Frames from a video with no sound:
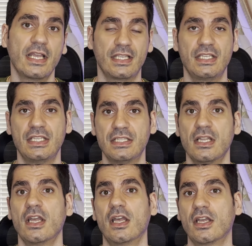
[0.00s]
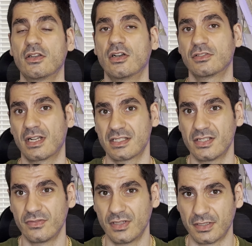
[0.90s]
in contrastive
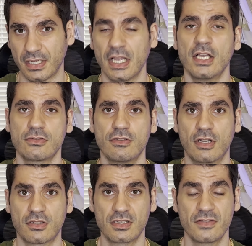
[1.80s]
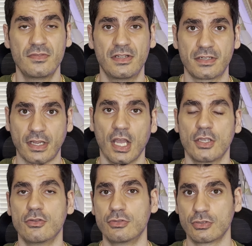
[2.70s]
learning. So in contrastive learning,
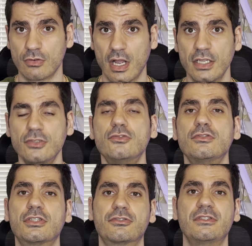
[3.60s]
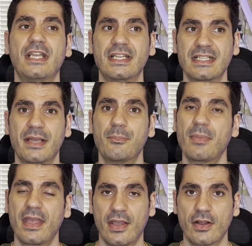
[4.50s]
you try to create a
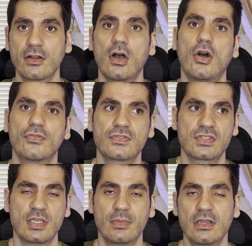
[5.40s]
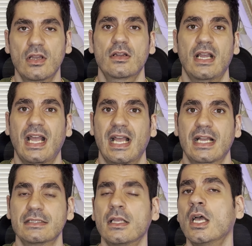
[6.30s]
pair of similar
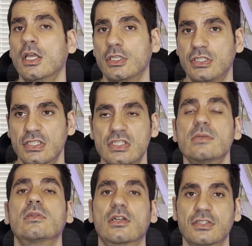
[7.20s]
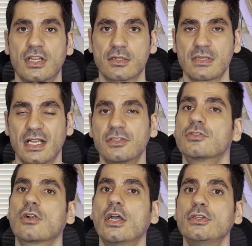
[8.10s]
and dissimilar terms and
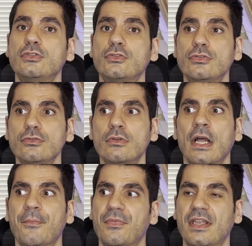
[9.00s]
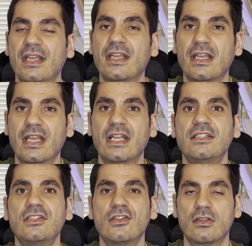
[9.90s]
try to
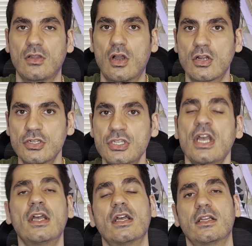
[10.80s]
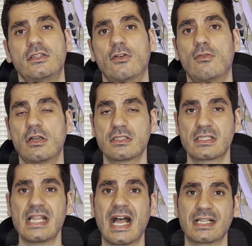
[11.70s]
enlarge the ones
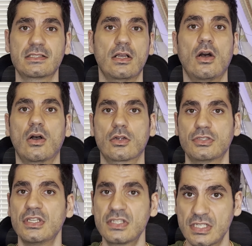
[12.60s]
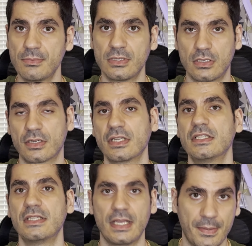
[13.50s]
that are dissimilar
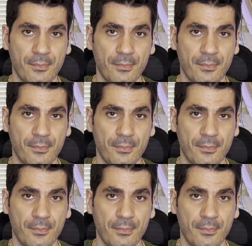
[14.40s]
in the